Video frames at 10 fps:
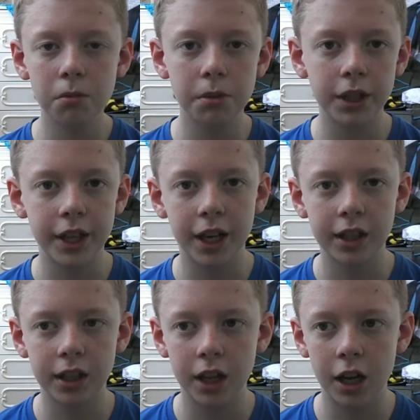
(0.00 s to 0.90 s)
But
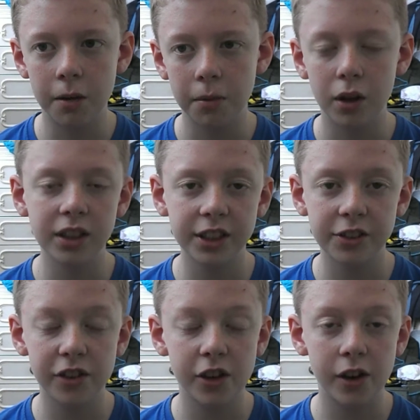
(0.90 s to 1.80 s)
yeah, um, I end
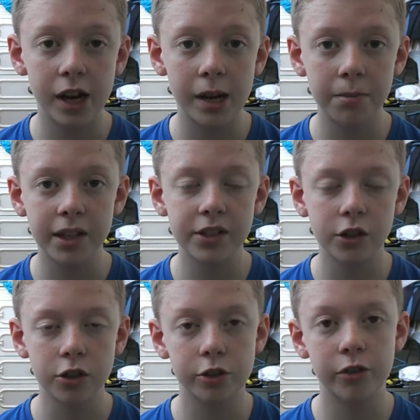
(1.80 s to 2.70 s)
this video here. Please
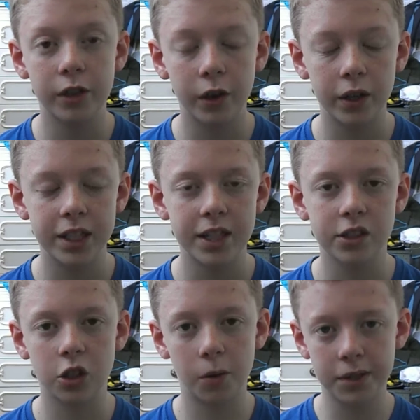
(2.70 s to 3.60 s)
note some video ideas
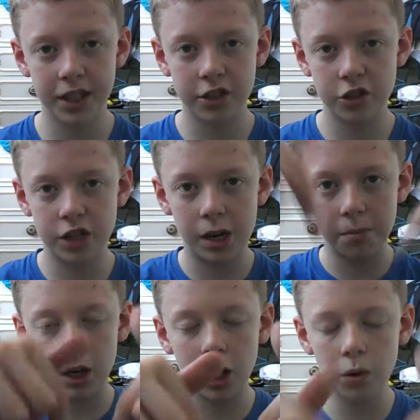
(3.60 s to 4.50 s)
in the comment section
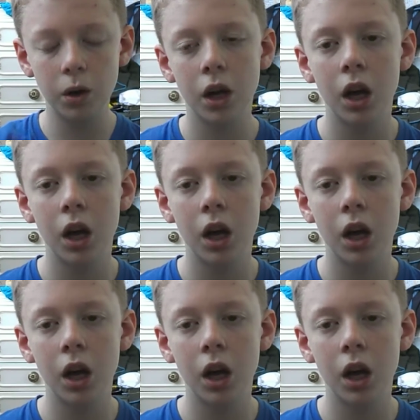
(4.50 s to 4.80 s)
down below.